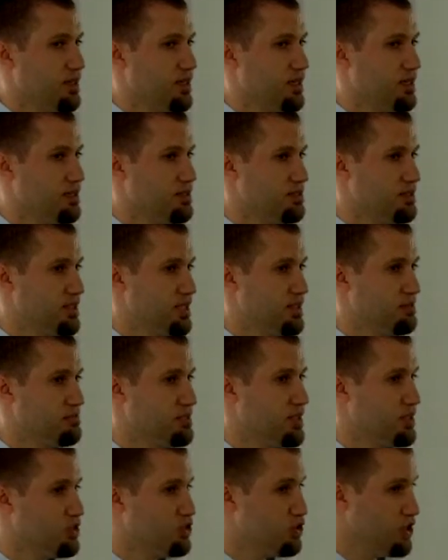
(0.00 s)
And it seems
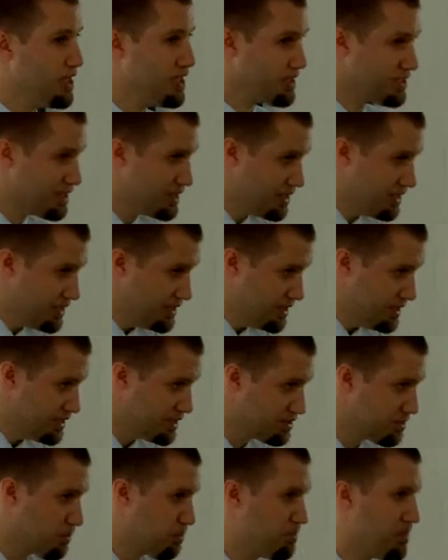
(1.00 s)
that
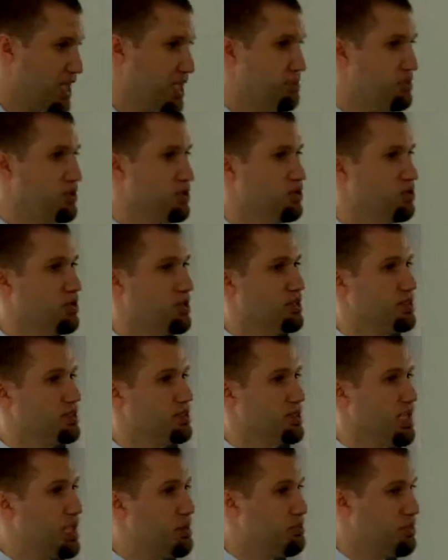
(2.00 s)
Jesus may be doing the
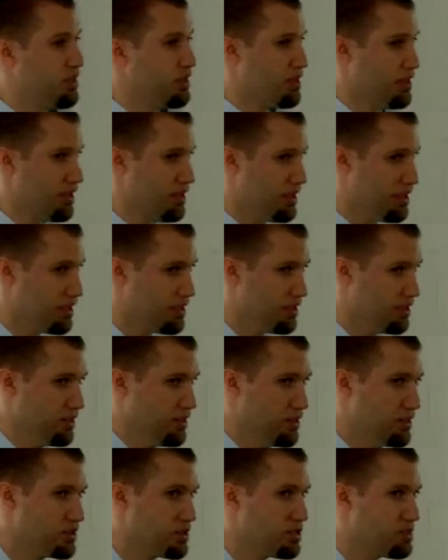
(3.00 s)
same thing here,
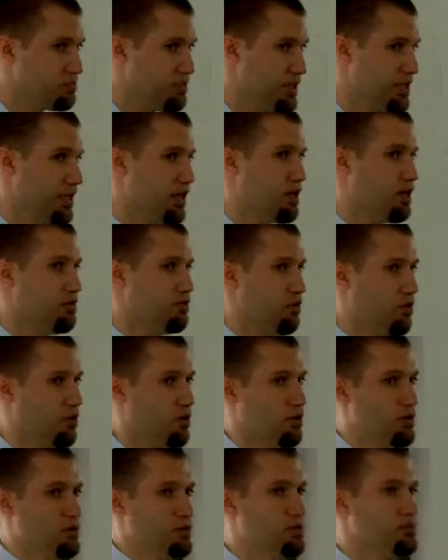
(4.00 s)
speaking
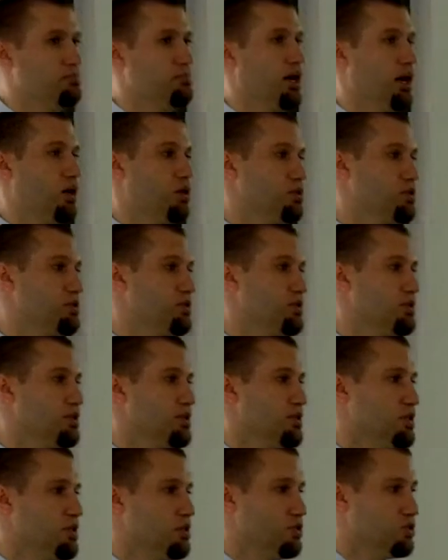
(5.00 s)
about
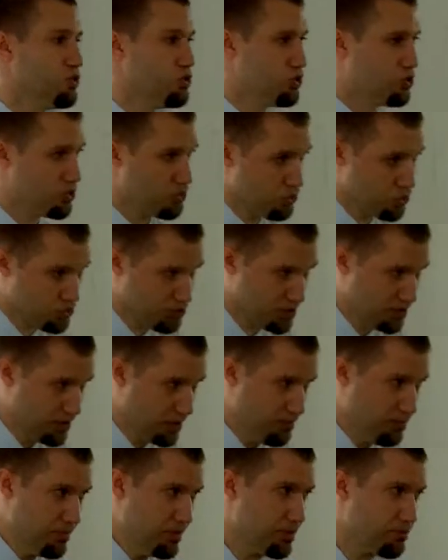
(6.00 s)

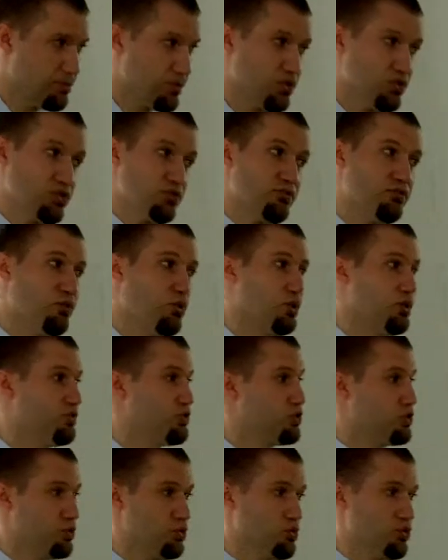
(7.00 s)
Jerusalem, because the fall of
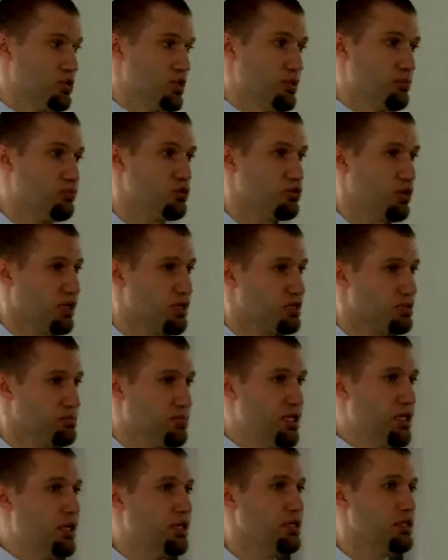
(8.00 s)
Jerusalem, trust
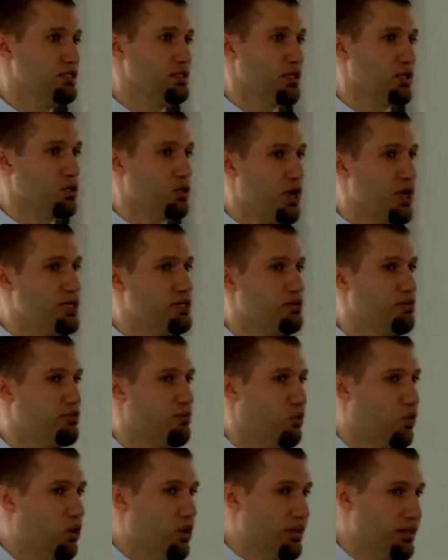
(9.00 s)
me, is a greater
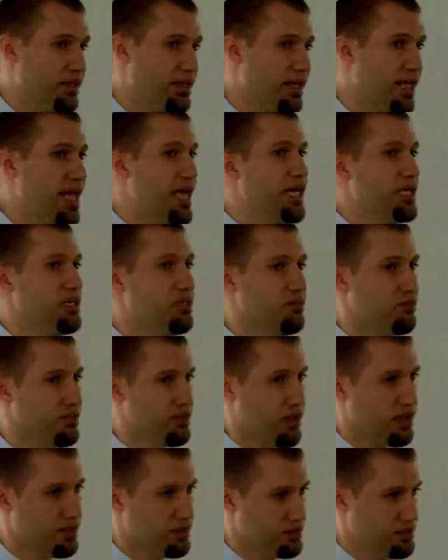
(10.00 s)
fall than any of the
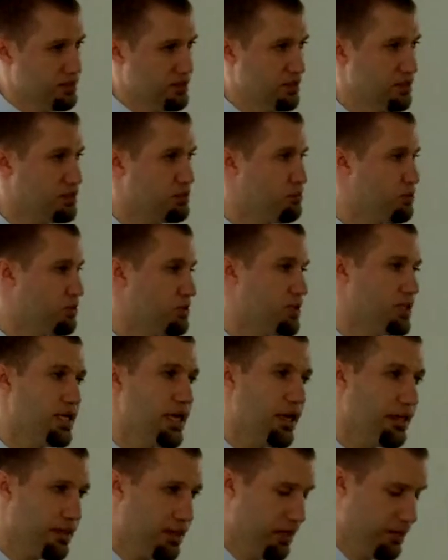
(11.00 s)
other cities put
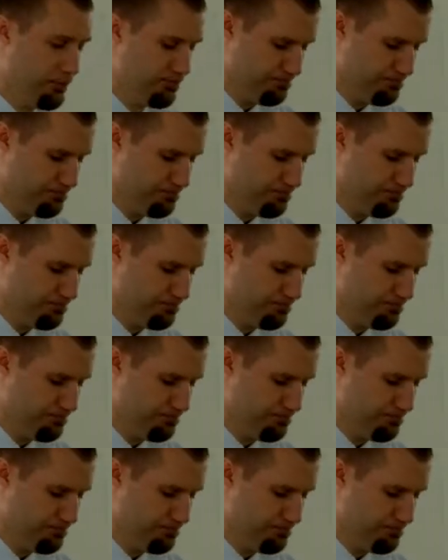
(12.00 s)
together.